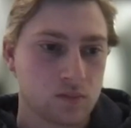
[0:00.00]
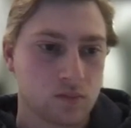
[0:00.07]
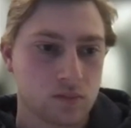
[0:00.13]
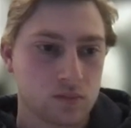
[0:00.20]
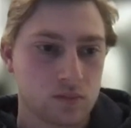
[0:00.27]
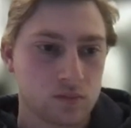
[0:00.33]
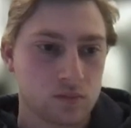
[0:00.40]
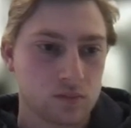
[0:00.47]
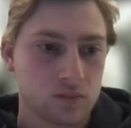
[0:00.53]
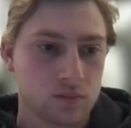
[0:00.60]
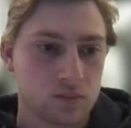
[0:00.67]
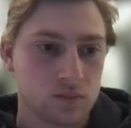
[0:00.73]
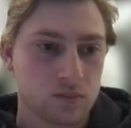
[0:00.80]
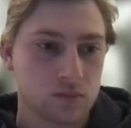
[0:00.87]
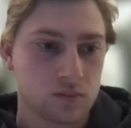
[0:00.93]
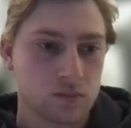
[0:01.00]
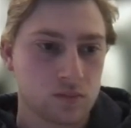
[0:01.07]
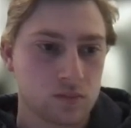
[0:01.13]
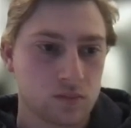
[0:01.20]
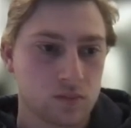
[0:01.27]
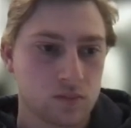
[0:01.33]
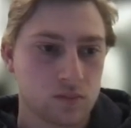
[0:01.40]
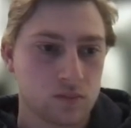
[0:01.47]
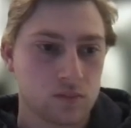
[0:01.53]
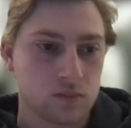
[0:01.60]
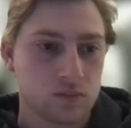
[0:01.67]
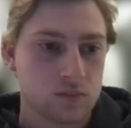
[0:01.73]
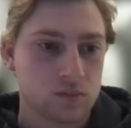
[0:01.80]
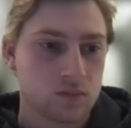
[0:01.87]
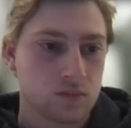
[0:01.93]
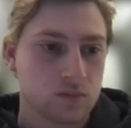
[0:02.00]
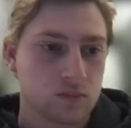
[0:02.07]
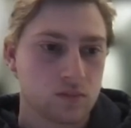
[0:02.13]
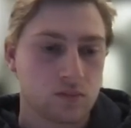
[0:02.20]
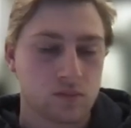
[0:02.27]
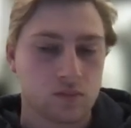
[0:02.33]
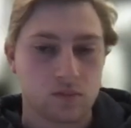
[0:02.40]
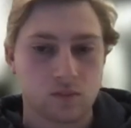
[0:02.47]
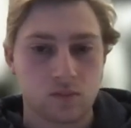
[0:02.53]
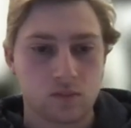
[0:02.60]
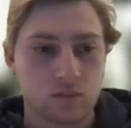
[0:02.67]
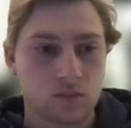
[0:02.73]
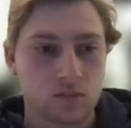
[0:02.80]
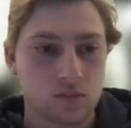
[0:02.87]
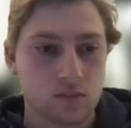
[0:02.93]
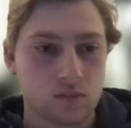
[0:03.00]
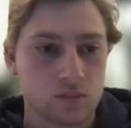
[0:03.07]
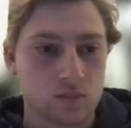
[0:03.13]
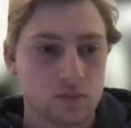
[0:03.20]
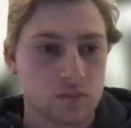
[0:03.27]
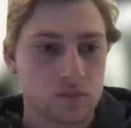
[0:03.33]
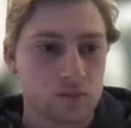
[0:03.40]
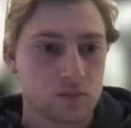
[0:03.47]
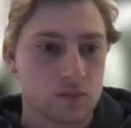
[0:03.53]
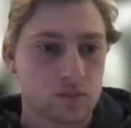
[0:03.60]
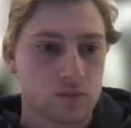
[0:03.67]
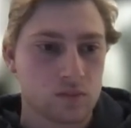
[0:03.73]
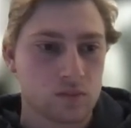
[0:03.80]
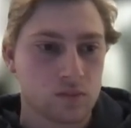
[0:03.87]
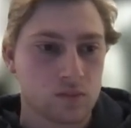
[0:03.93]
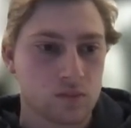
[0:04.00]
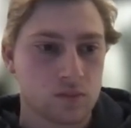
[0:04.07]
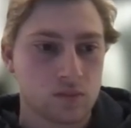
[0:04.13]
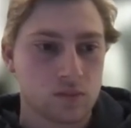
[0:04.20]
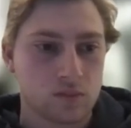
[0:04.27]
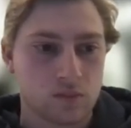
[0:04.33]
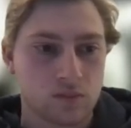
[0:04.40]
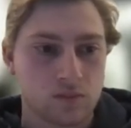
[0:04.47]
(not speaking)